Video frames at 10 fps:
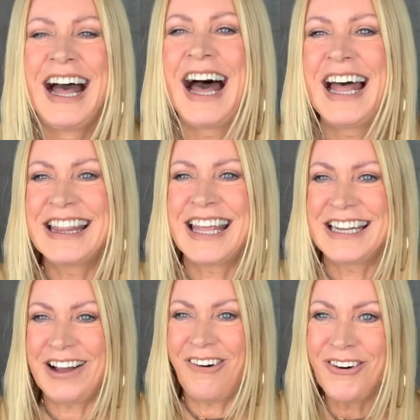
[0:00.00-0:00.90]
And
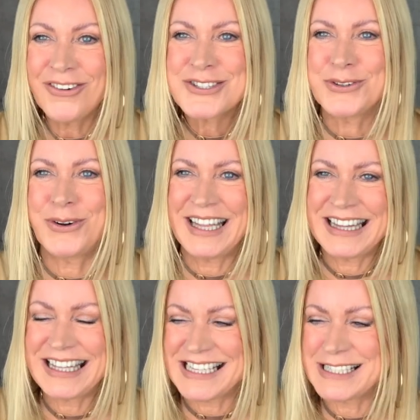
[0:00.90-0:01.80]
then also
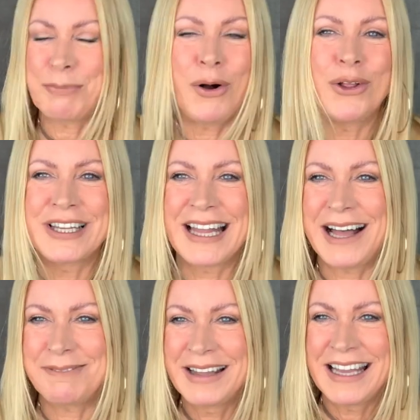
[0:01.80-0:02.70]
in this pollen
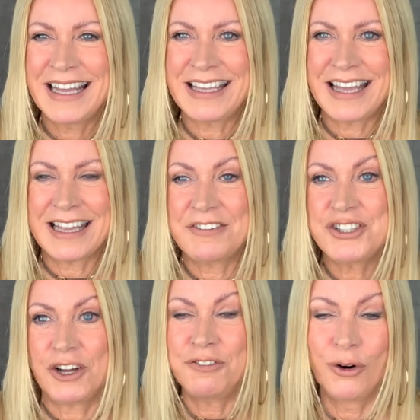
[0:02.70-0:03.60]
app, it gives
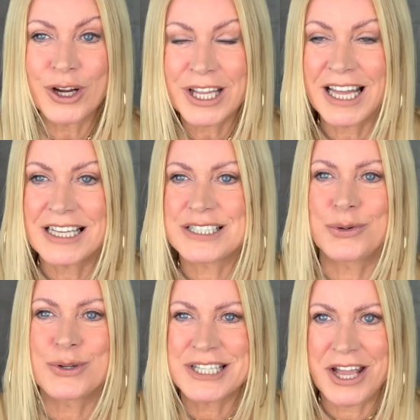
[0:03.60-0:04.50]
you a forecast. So
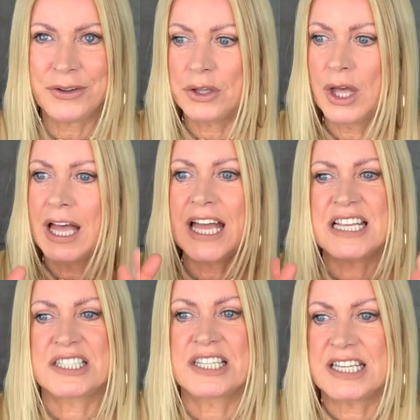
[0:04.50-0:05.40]
it will tell you,
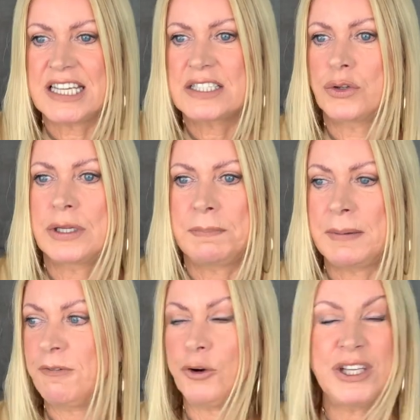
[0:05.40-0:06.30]
is today is going to be,
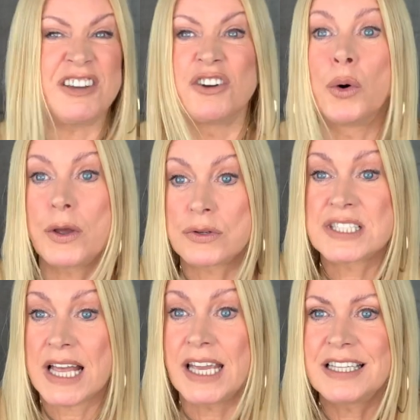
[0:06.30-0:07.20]
before you even go
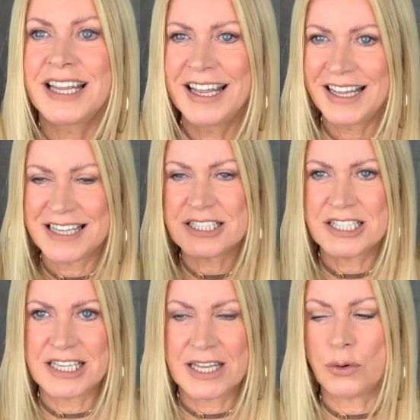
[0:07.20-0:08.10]
outside, is
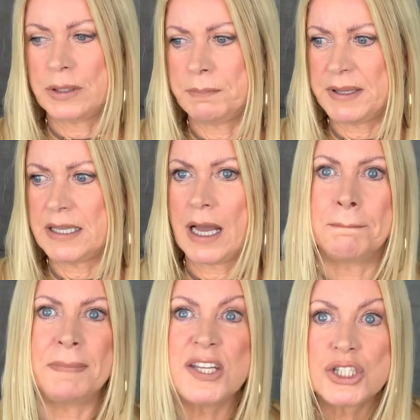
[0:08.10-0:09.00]
today going to be a
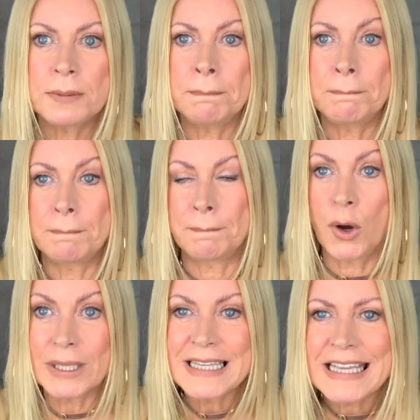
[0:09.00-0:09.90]
medium
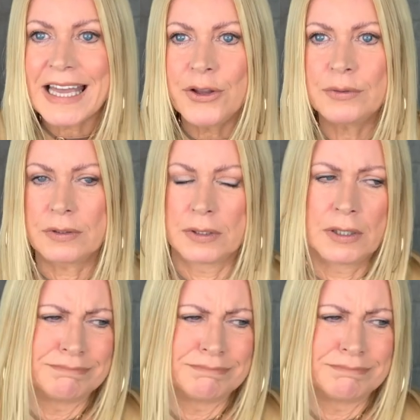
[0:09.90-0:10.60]
pollen count?